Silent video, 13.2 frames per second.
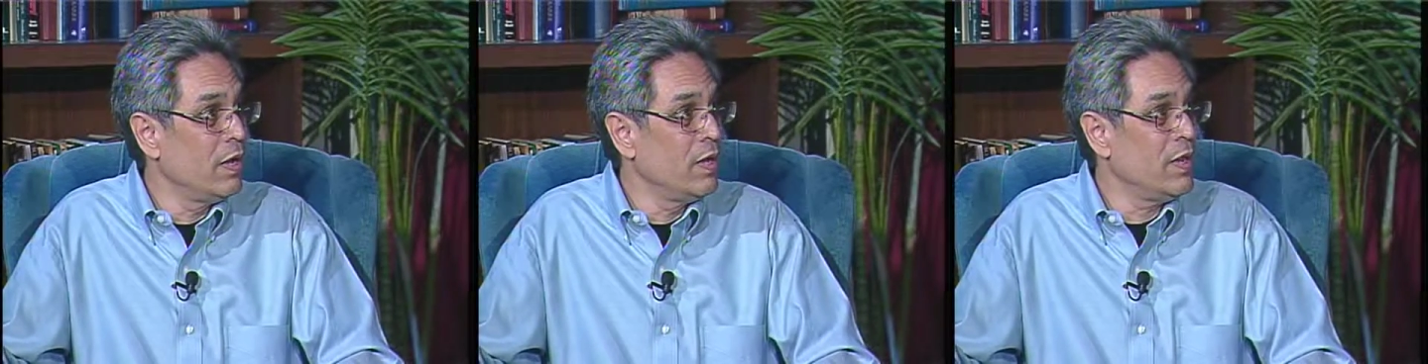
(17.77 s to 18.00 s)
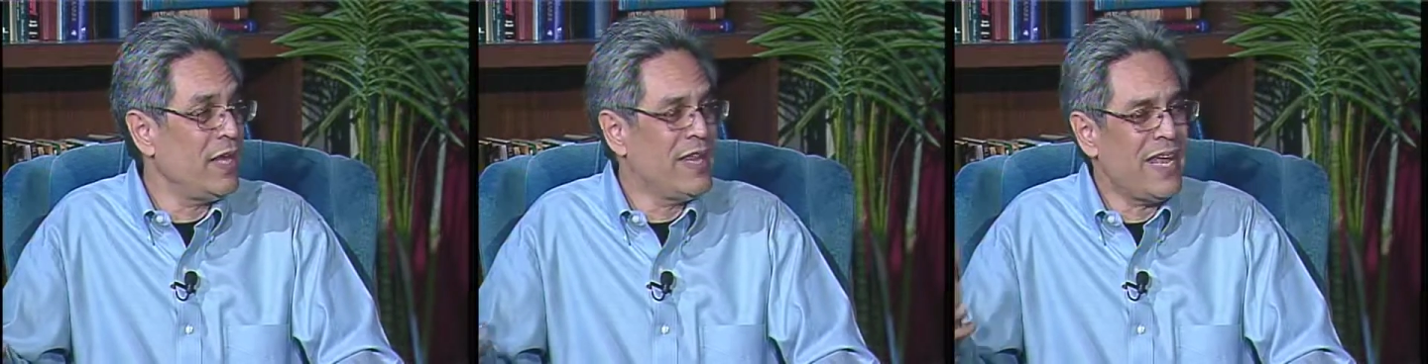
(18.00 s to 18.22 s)

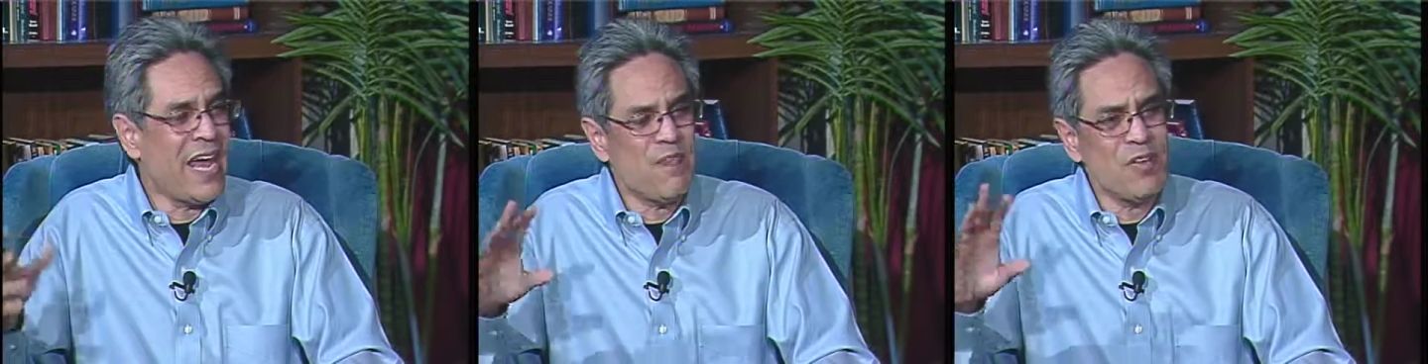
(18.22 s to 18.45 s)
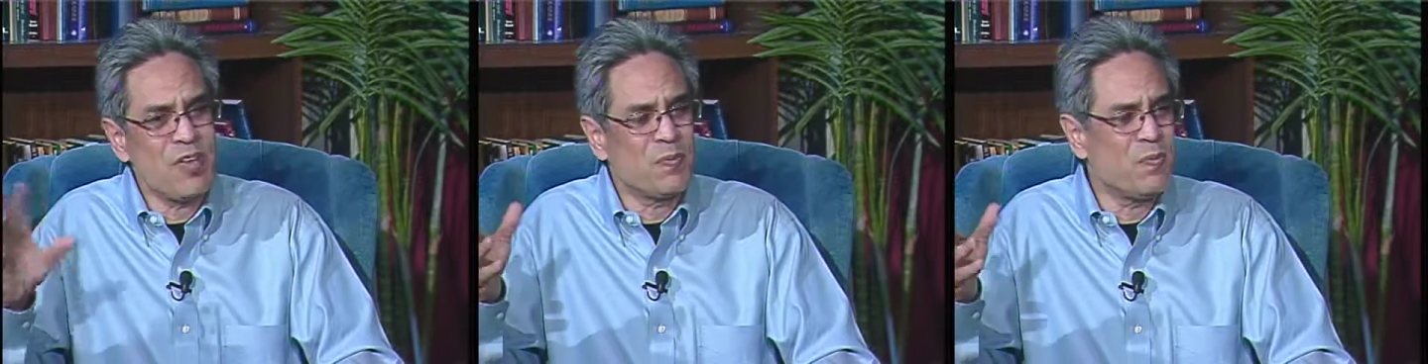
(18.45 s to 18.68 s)
The
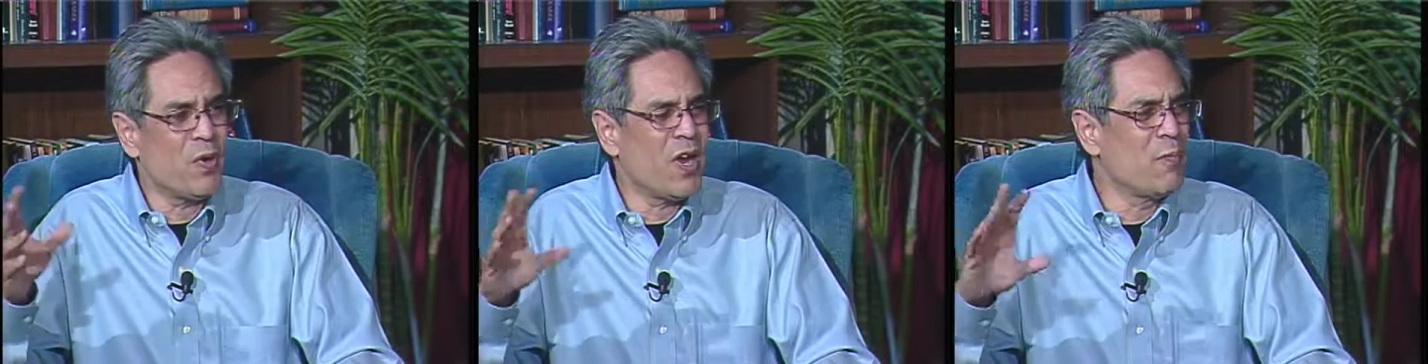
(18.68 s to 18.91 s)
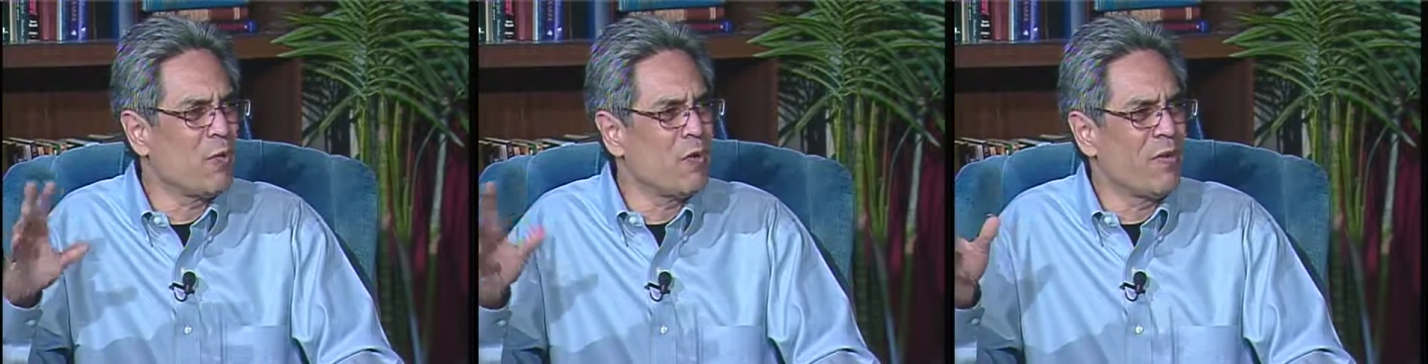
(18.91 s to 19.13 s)
average is
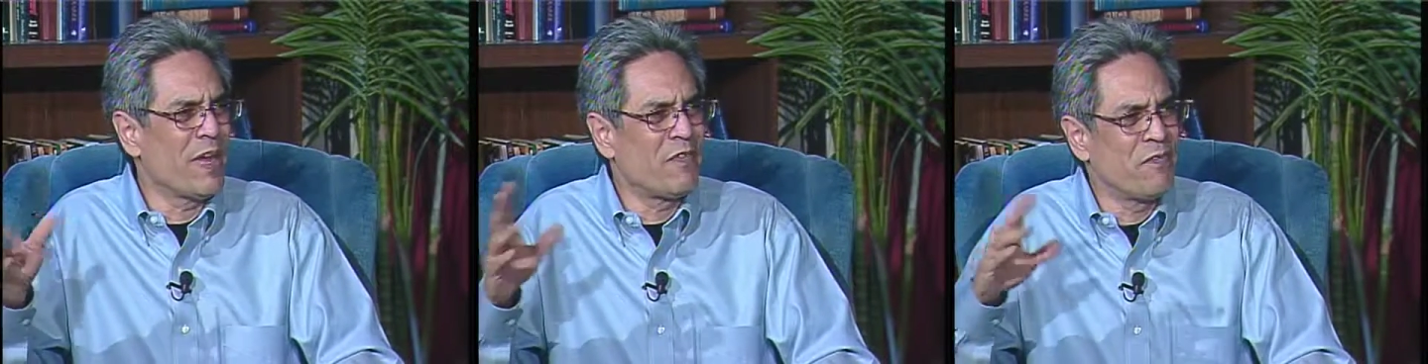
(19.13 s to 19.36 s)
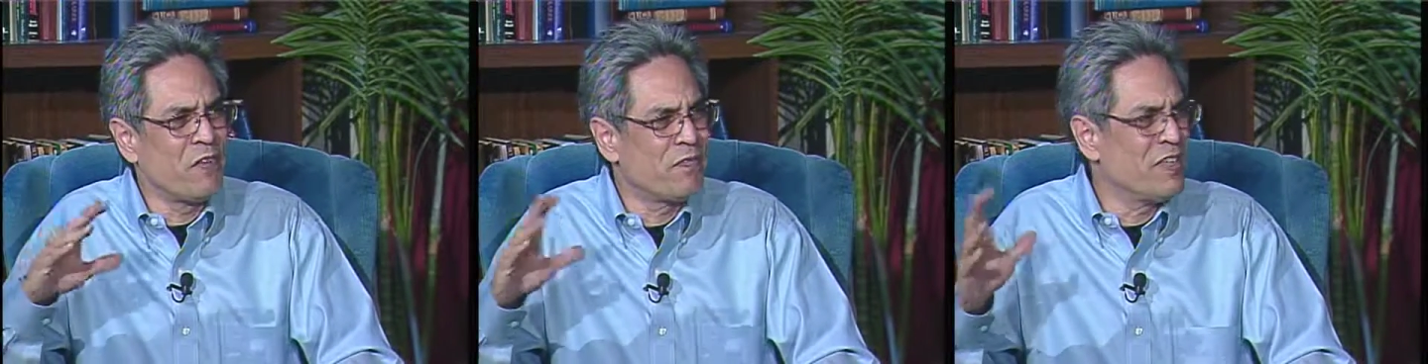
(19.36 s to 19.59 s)
probably more
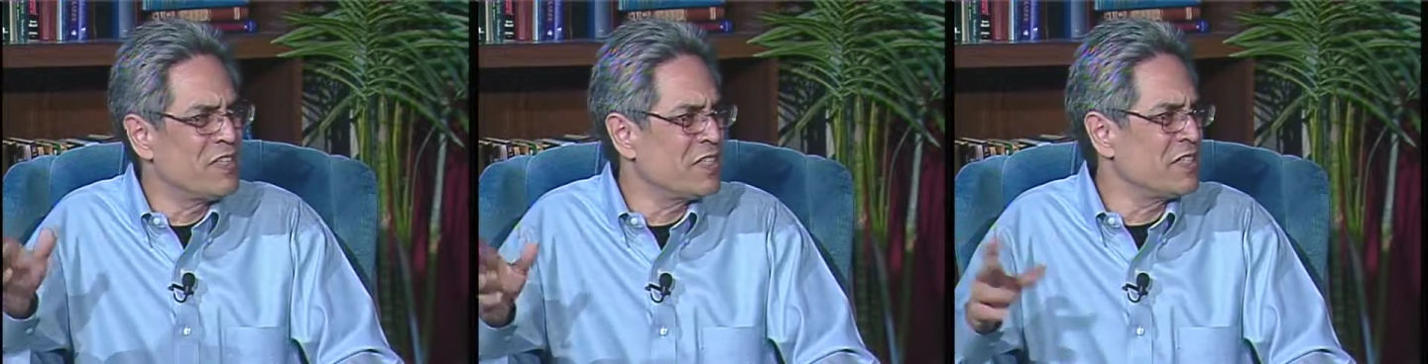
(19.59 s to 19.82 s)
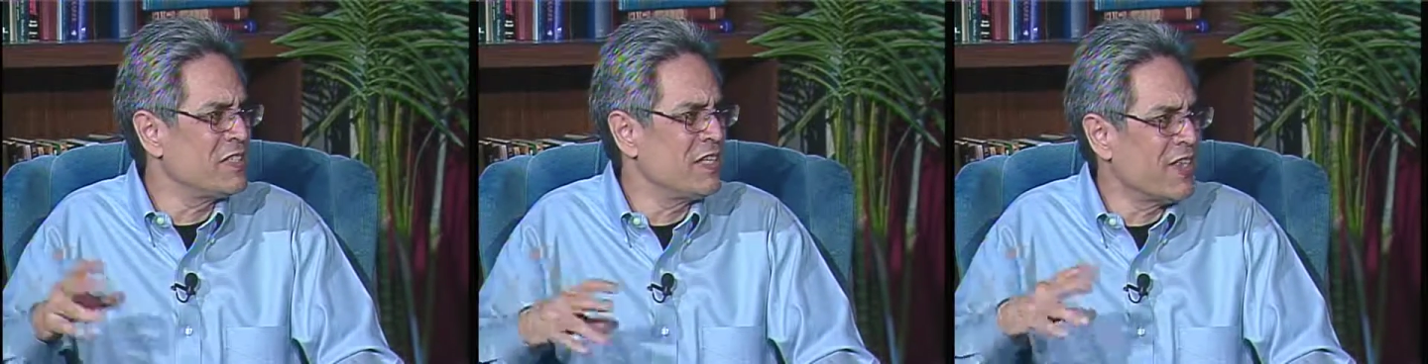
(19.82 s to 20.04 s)
like
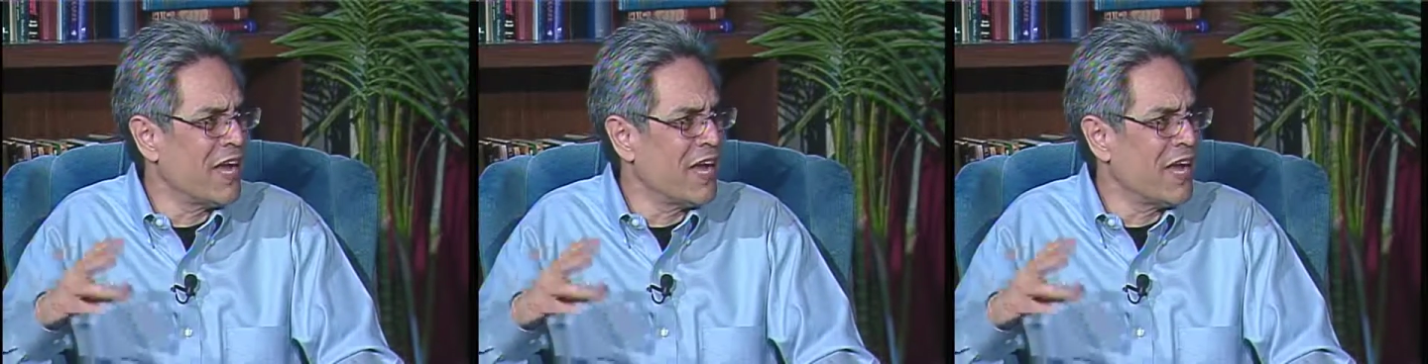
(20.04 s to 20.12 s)
$50,000,